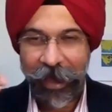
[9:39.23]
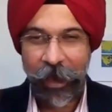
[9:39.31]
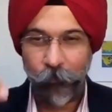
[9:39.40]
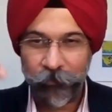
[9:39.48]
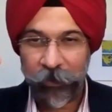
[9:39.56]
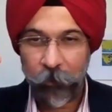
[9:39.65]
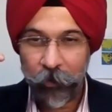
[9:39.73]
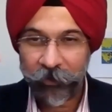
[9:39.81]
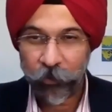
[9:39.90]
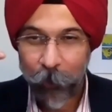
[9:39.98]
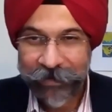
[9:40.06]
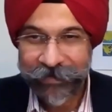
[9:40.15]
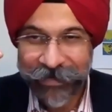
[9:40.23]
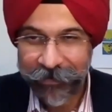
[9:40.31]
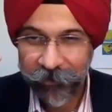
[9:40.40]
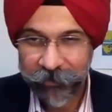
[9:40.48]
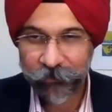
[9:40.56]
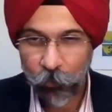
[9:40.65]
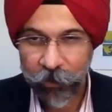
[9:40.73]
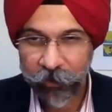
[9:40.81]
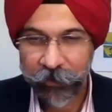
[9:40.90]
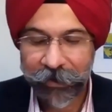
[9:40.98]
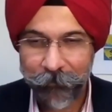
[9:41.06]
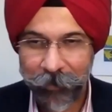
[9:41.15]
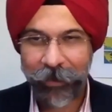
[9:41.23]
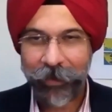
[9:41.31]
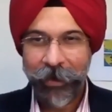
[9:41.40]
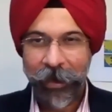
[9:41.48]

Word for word: I w- they were 20 years older than me,